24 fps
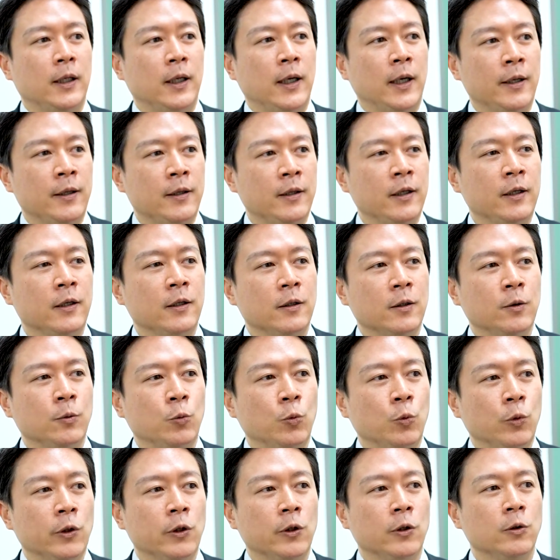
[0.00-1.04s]
I think the
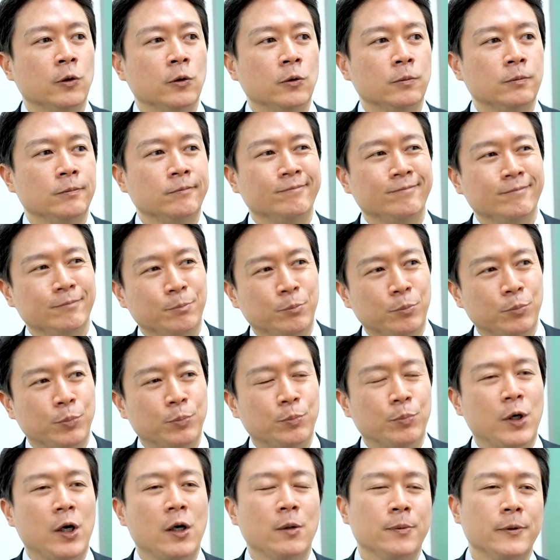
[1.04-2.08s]
world
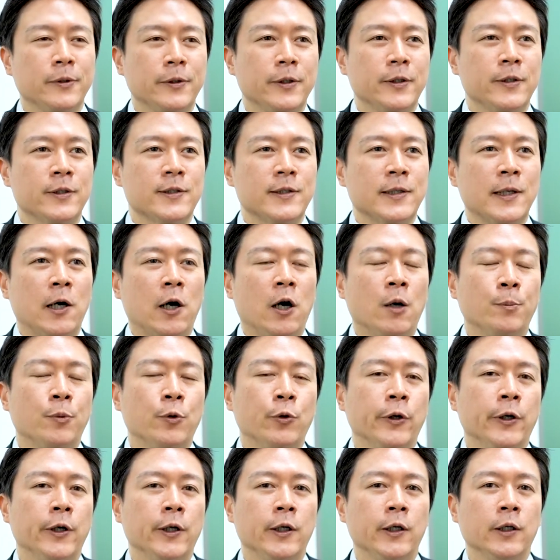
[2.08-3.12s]
probably is not
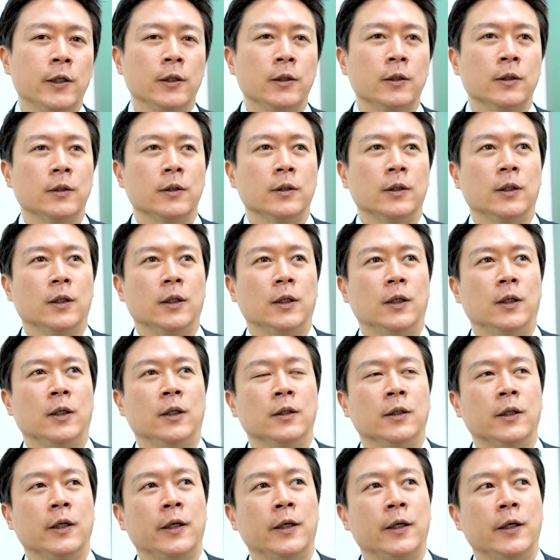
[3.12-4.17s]
operating
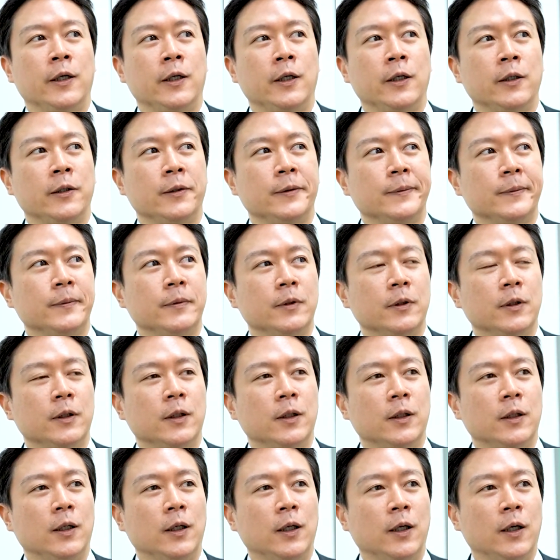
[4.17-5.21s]
on a
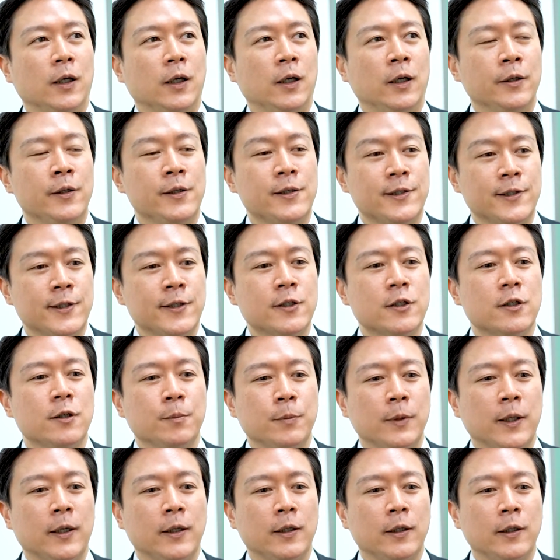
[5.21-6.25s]
on a system
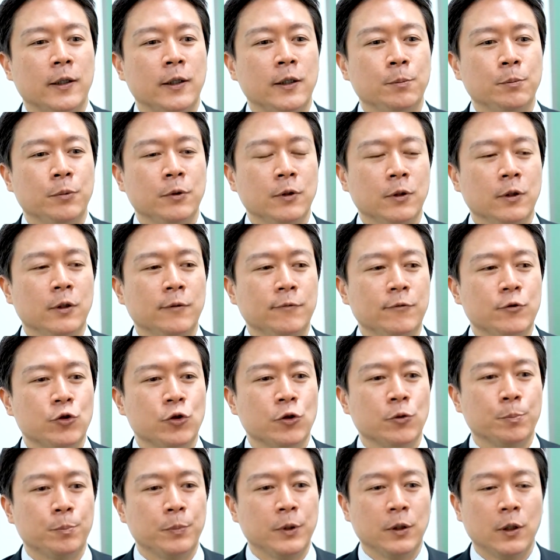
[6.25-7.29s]
that he believes
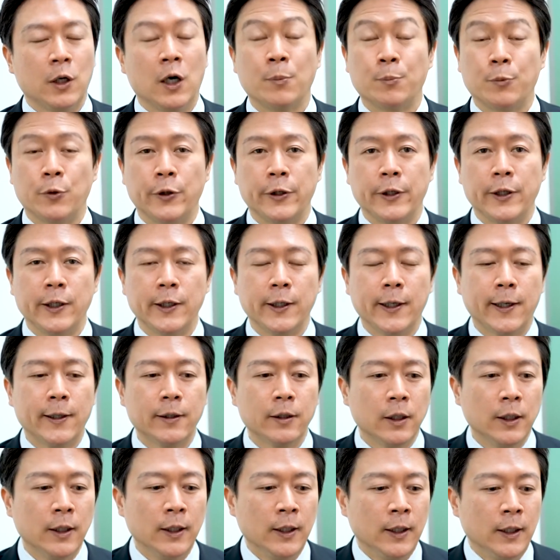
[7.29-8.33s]
should be operating
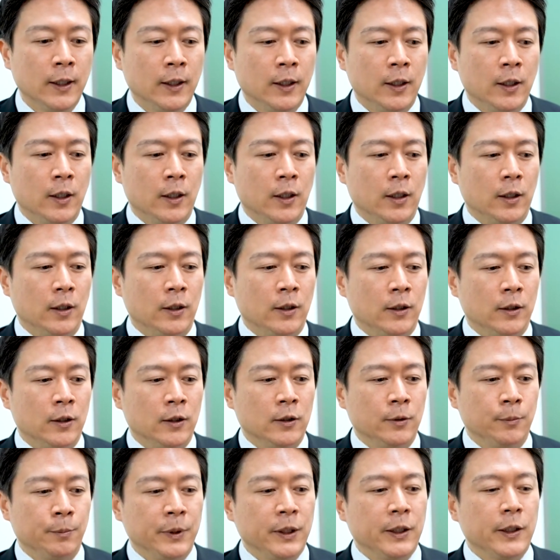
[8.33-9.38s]
at,
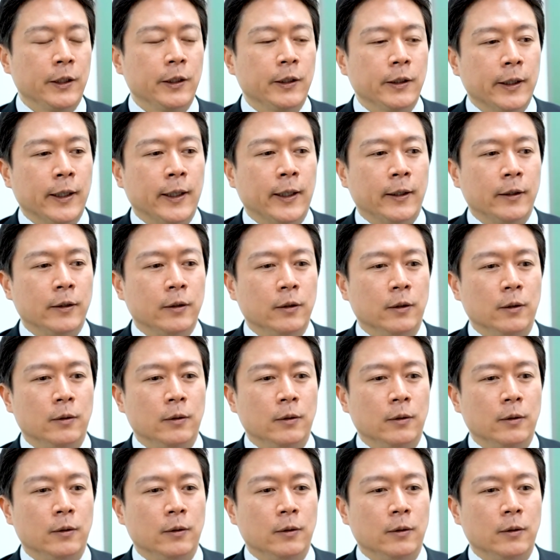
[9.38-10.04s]
uh, meaning that